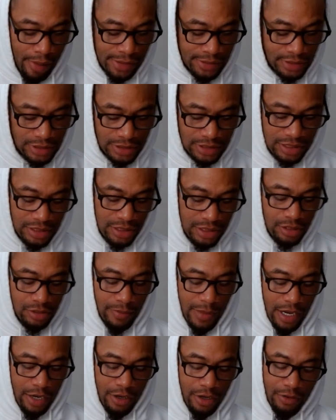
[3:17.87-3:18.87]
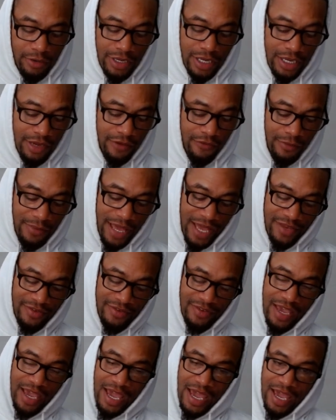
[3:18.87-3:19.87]
I'm listening to my girl Nikki from
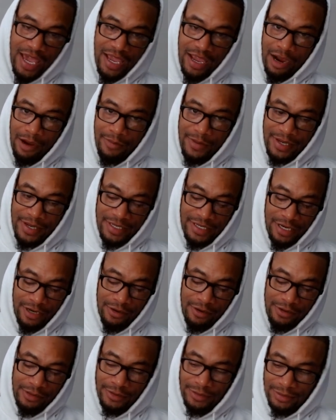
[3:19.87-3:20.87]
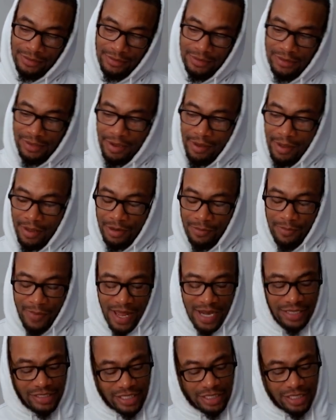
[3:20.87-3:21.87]
SAA Karmic Tarot.
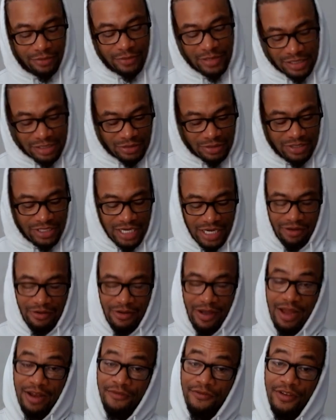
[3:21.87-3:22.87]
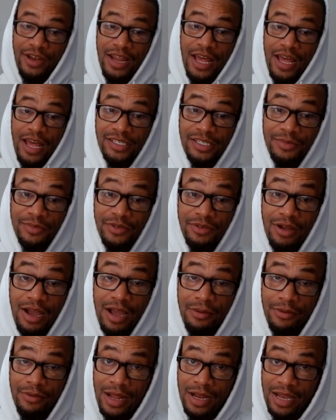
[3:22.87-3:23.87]
Unapologetic Reef. Go check her out if you're not a
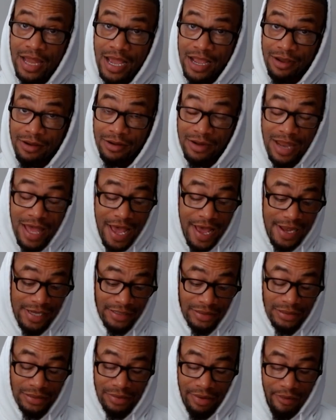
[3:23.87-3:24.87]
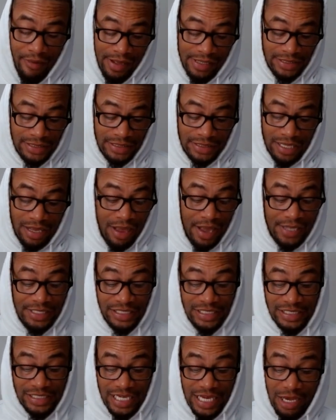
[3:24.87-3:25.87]
subscriber. I like her a lot.
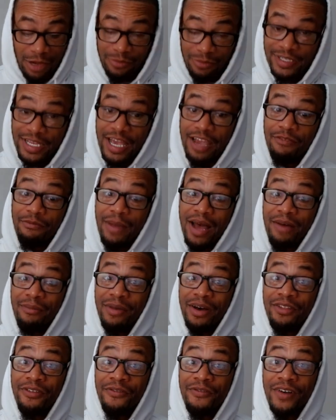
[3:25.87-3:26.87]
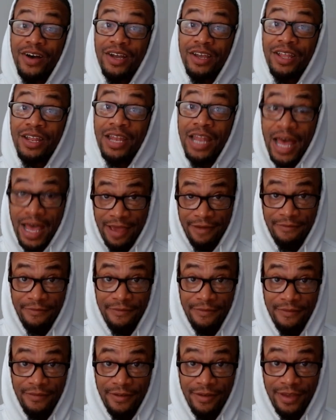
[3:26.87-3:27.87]
She helped save my motherfucking life.
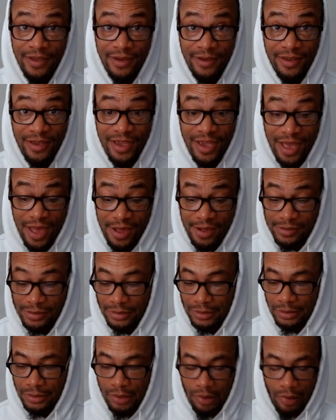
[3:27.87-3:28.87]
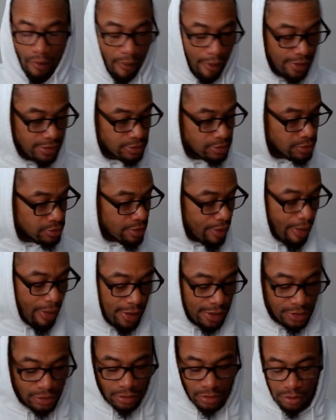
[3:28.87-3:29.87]
Okay.
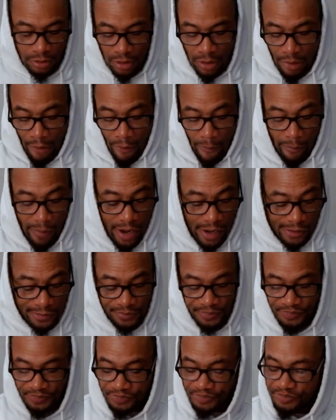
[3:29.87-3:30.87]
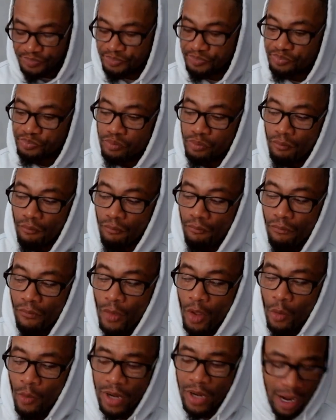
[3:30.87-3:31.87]
But
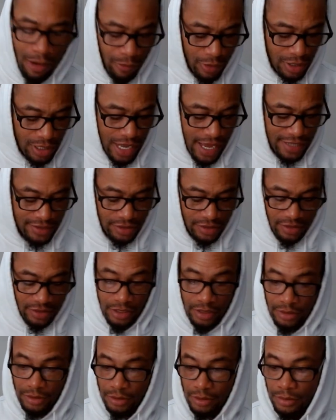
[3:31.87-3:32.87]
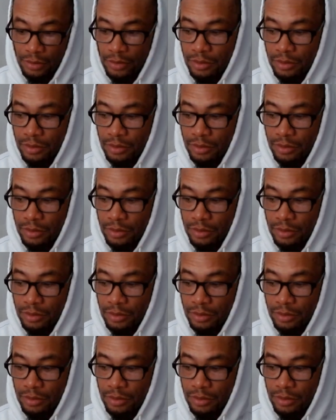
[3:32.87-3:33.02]
what I realize is this.